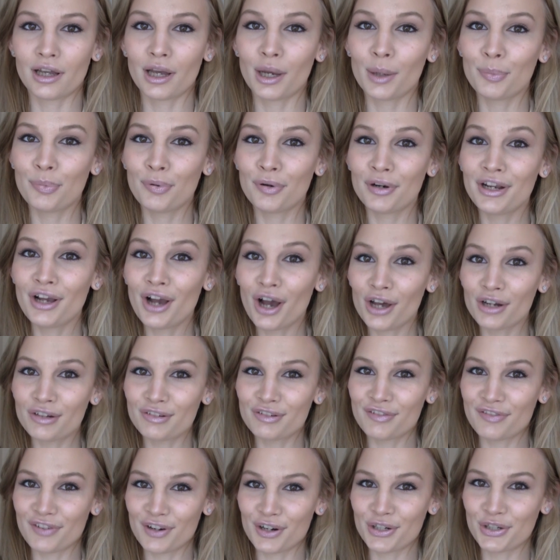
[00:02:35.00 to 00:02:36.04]
A pretty
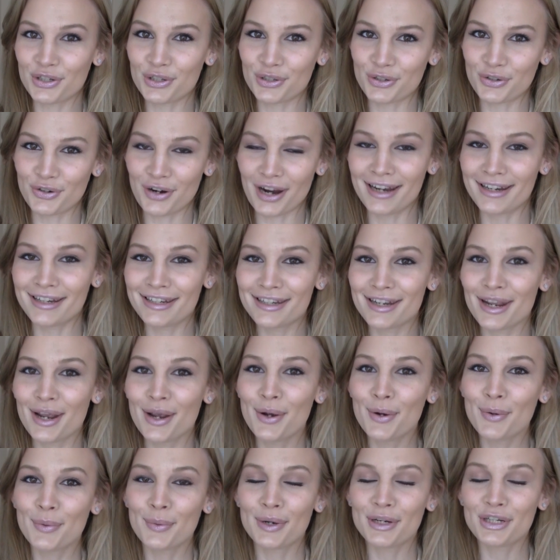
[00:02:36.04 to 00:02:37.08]
controversial trend,
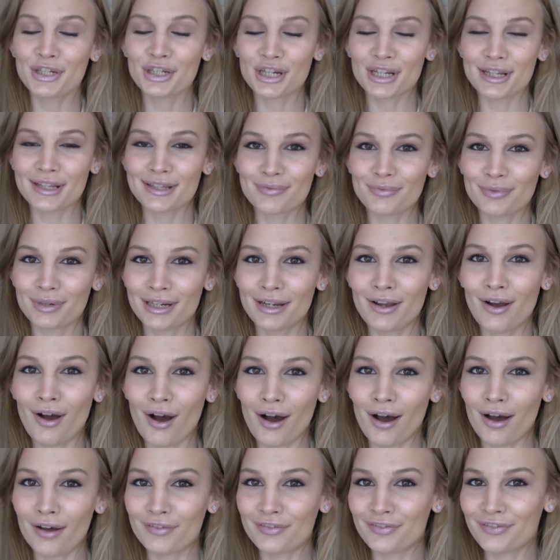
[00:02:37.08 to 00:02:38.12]
which is really
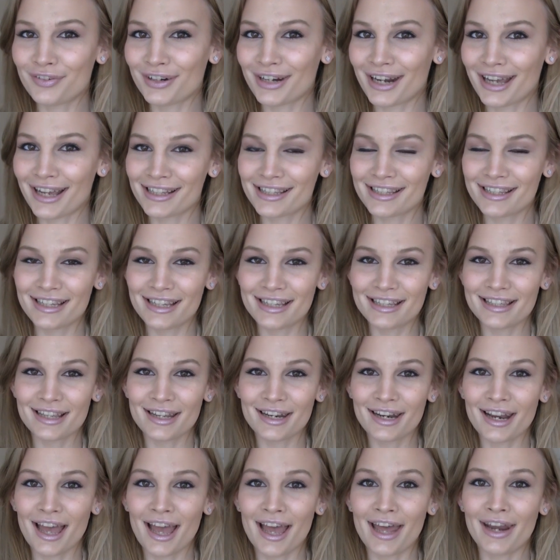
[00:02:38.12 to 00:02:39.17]
hot for next
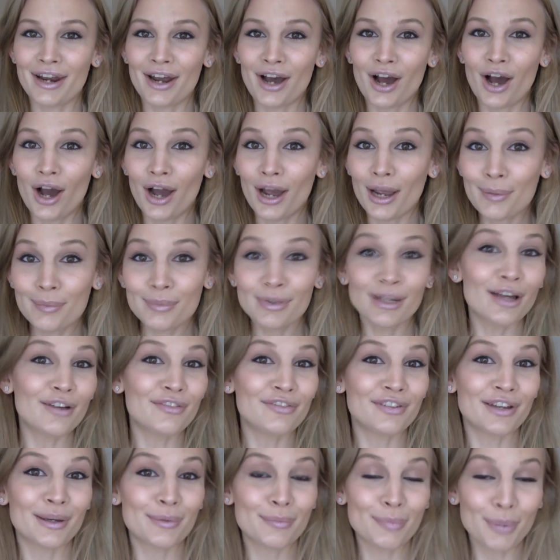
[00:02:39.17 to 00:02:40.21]
season, and I'm
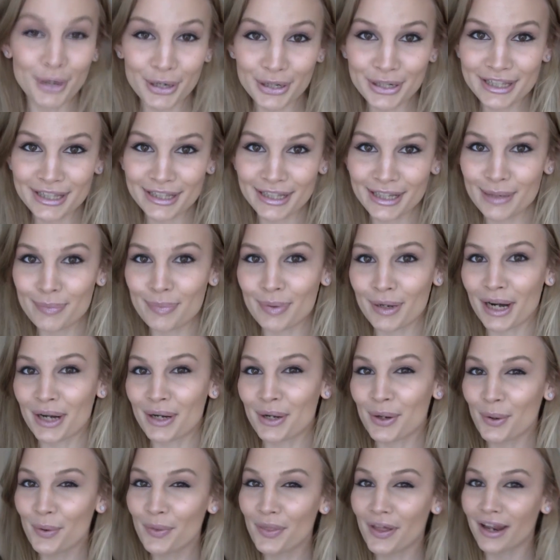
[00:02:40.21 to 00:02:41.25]
loving personally, but I
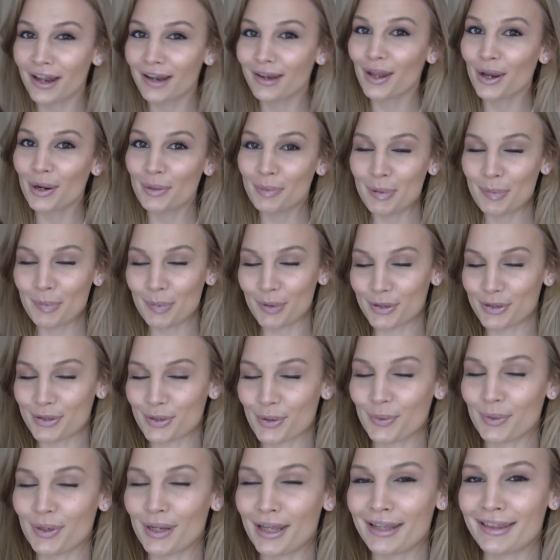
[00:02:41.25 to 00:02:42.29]
know that a lot of people
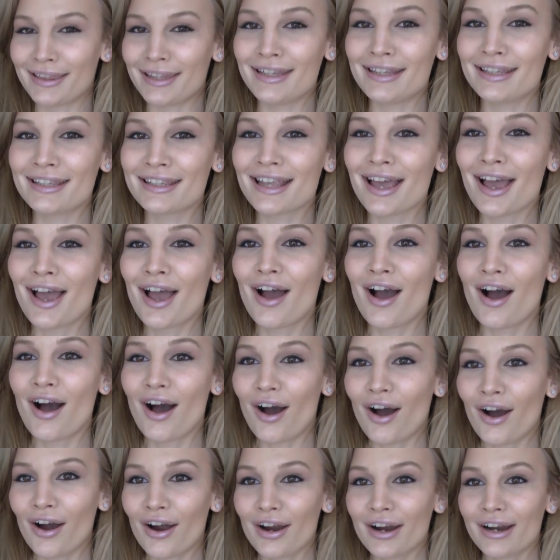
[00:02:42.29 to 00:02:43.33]
don't like these,
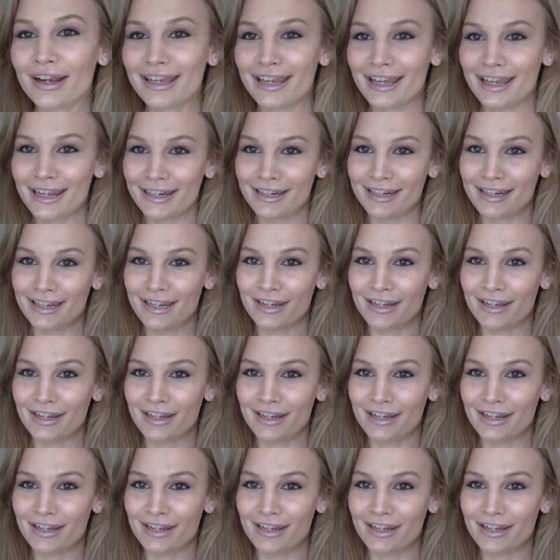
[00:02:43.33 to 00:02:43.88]
are kitten